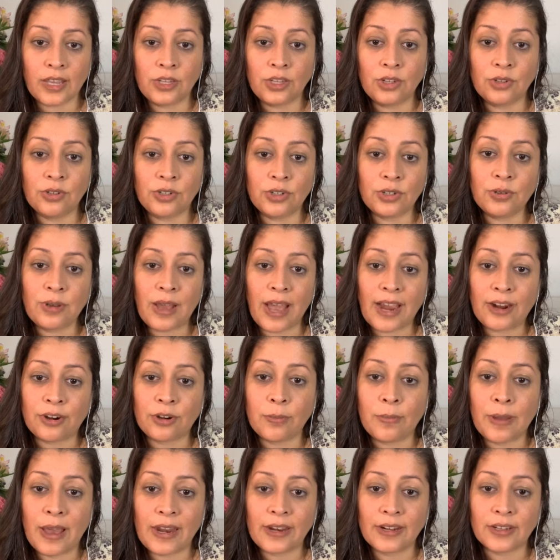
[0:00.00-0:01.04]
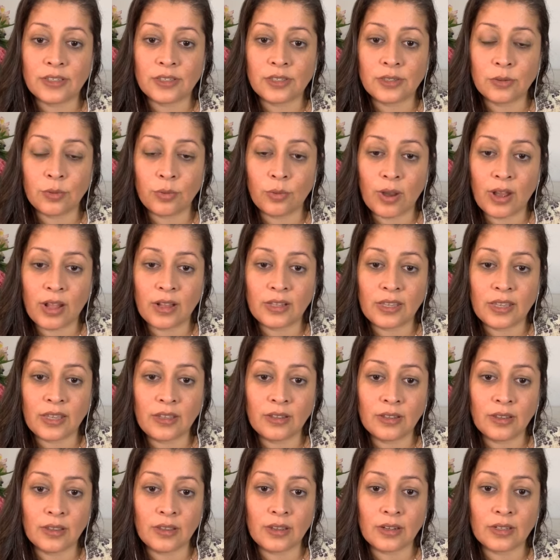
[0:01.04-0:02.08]
can you do acrobatics while
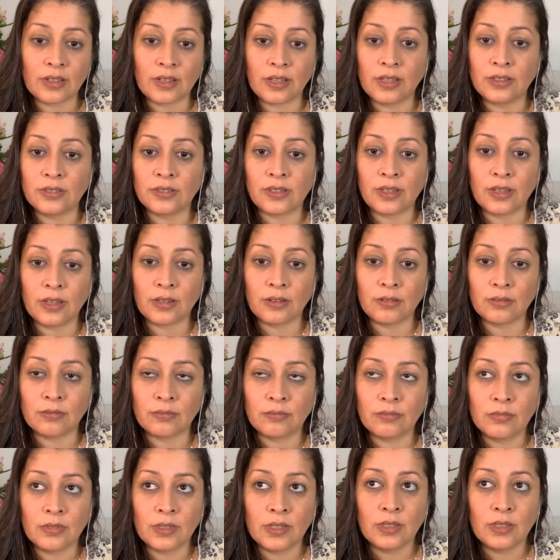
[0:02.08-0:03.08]
healing and cleansing?